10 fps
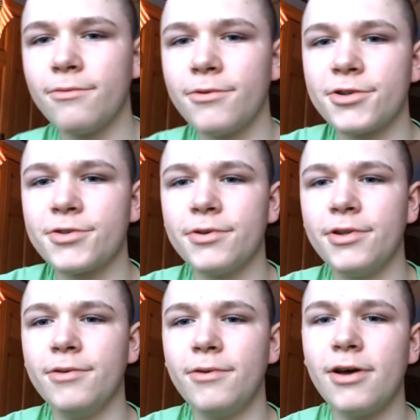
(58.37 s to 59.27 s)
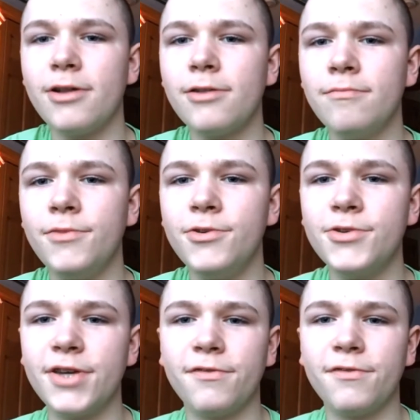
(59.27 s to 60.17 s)
It works really well.
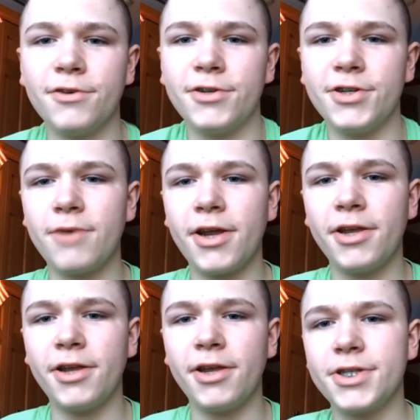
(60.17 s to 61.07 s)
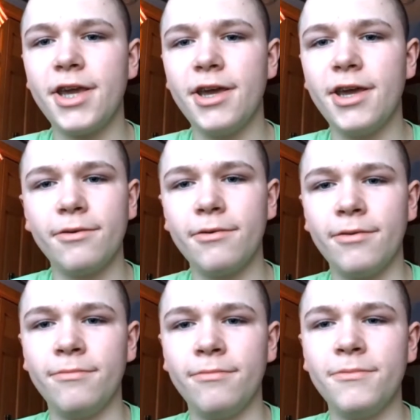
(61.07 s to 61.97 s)
Used it for just regular scanning
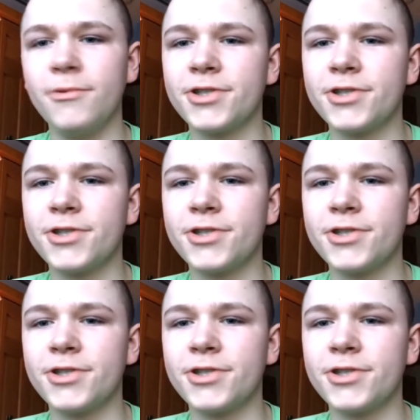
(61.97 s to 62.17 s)
when we're,